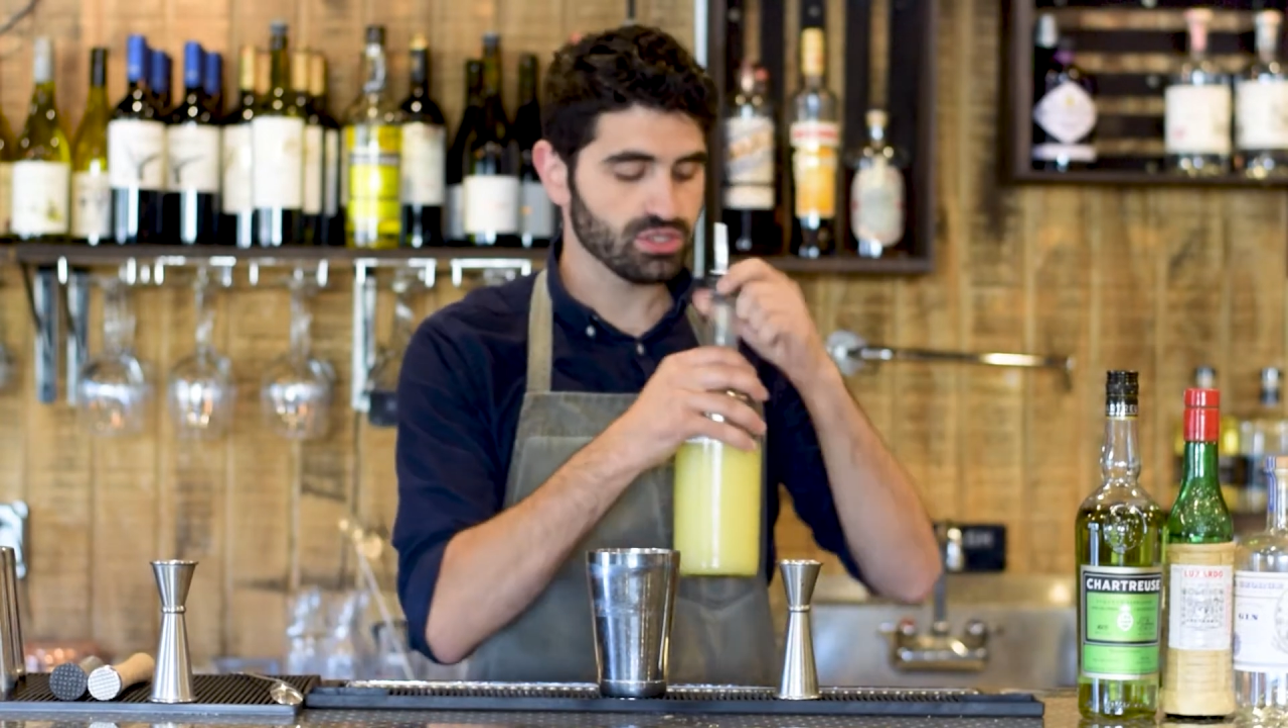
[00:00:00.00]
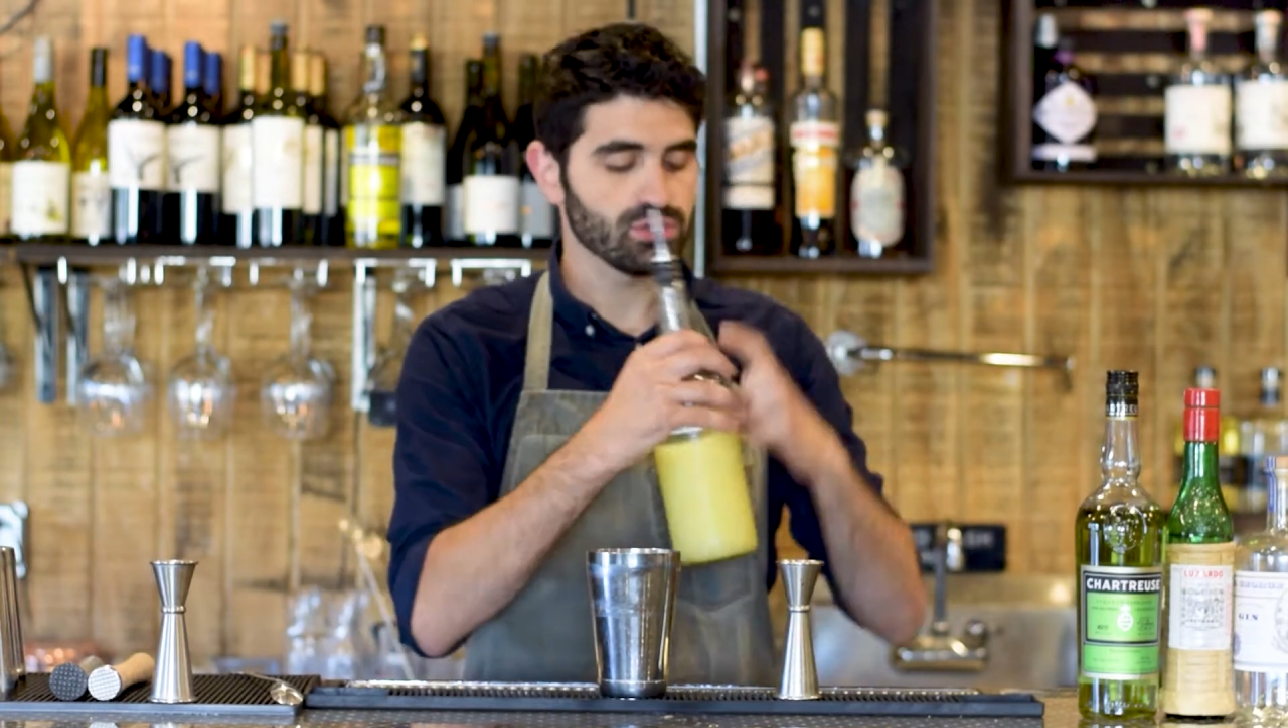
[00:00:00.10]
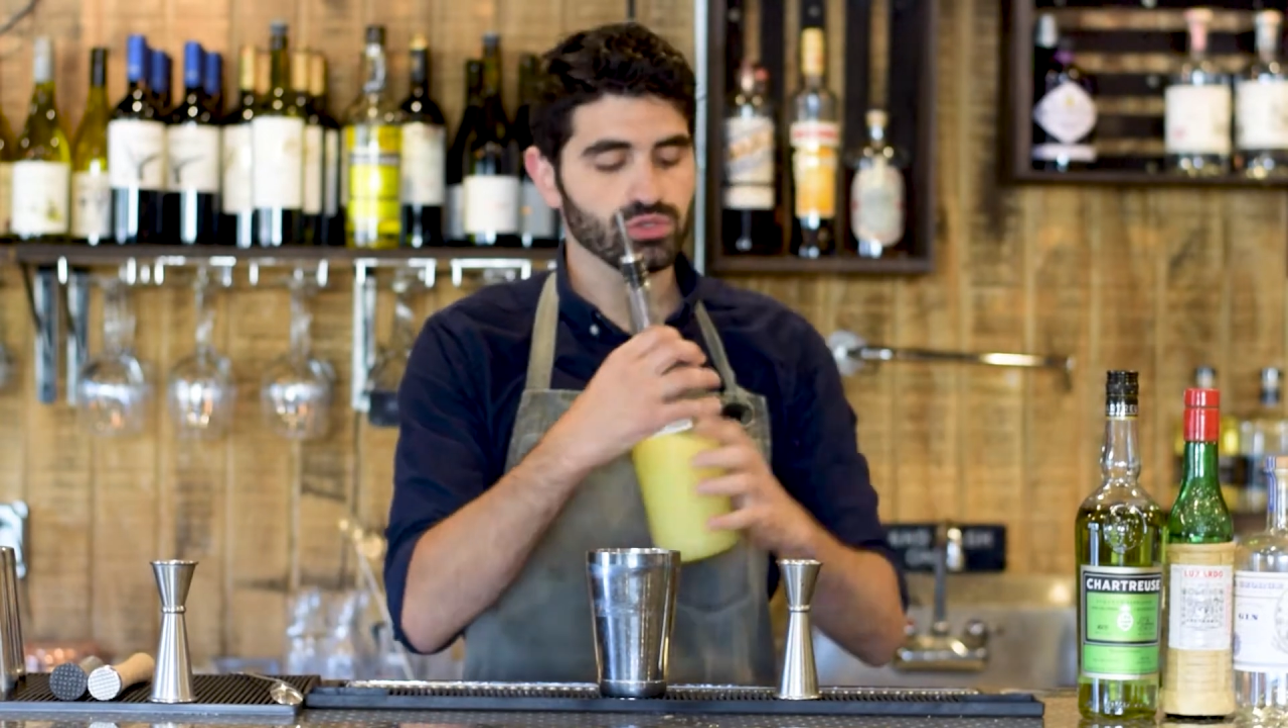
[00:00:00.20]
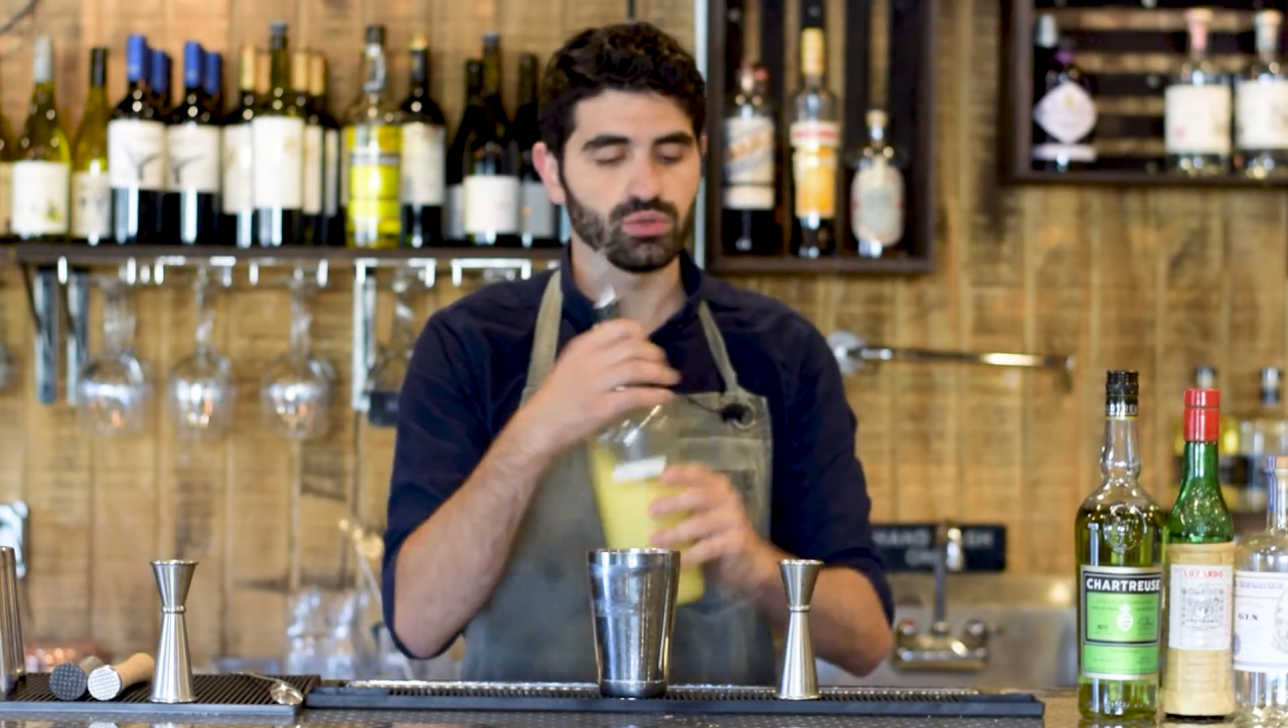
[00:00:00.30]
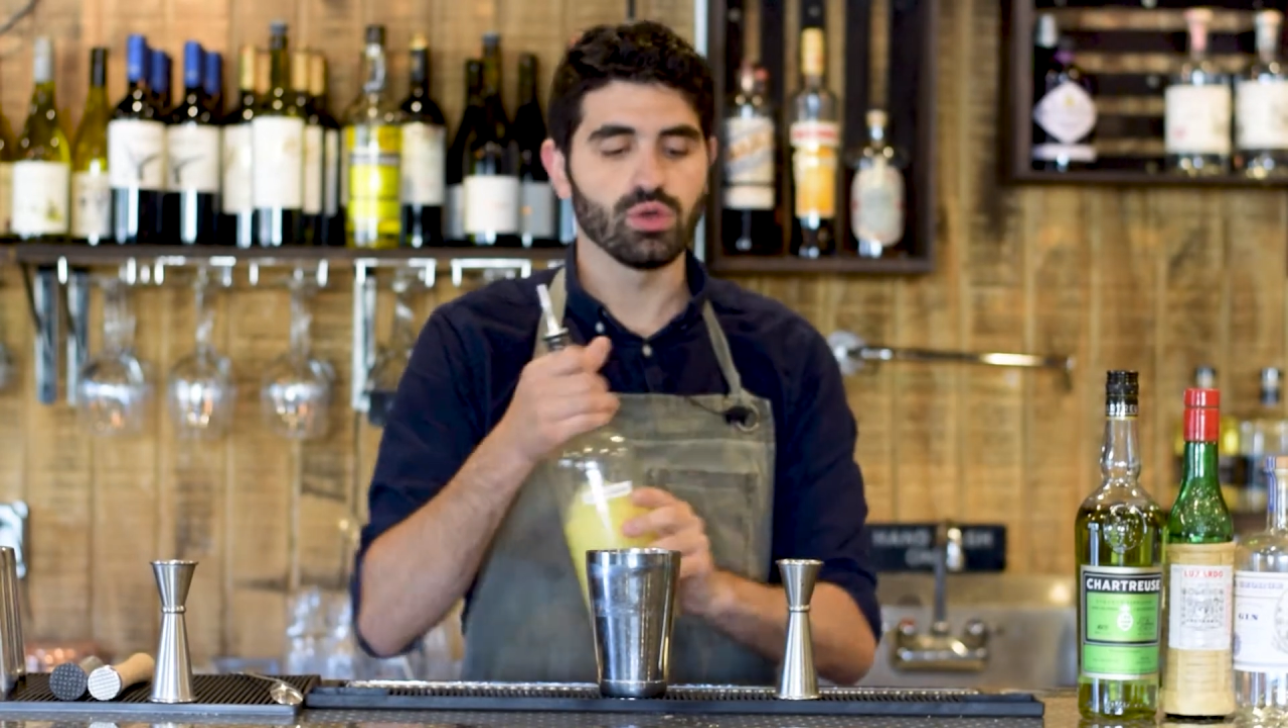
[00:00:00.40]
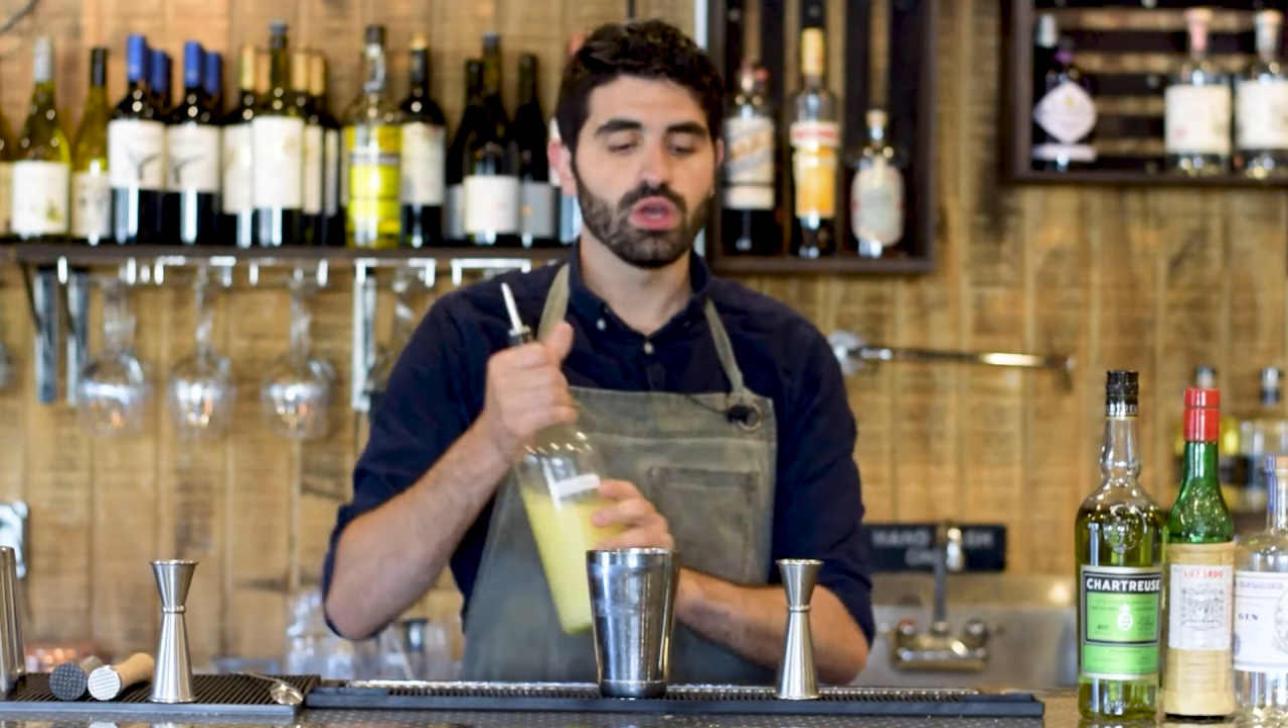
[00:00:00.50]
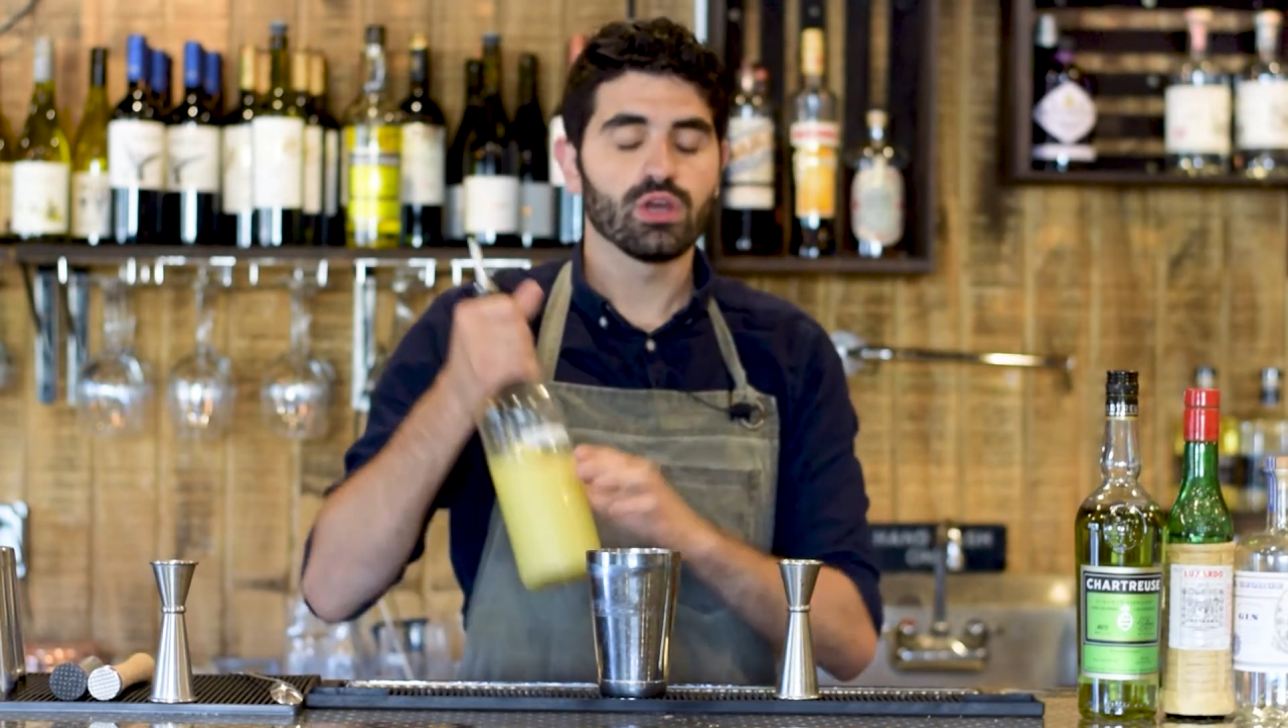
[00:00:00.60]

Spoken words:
to do